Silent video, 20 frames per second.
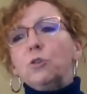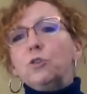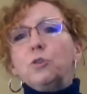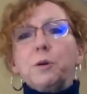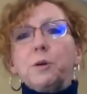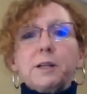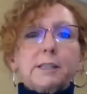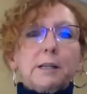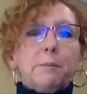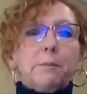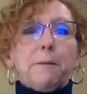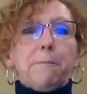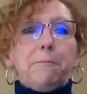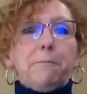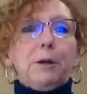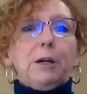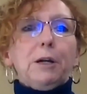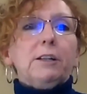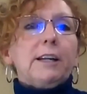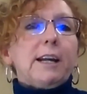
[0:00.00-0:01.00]
doing some of the
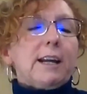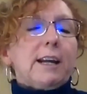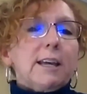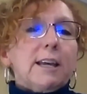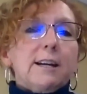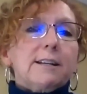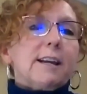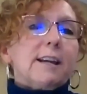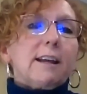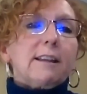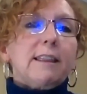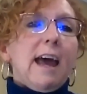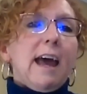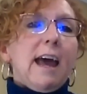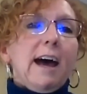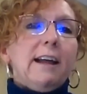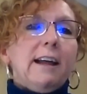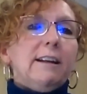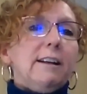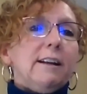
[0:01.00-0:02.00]
billing, things like
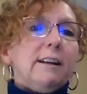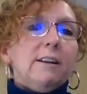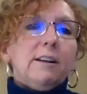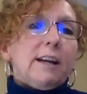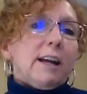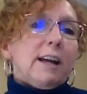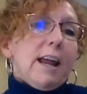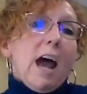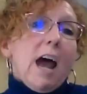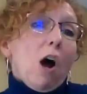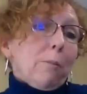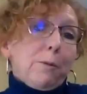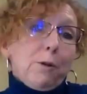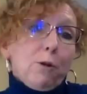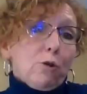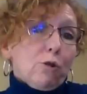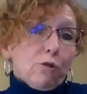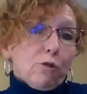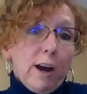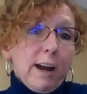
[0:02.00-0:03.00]
that can help
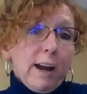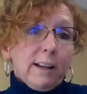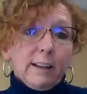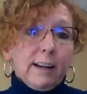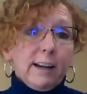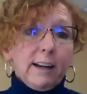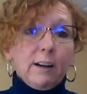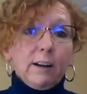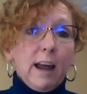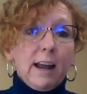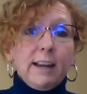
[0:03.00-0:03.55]
you greatly.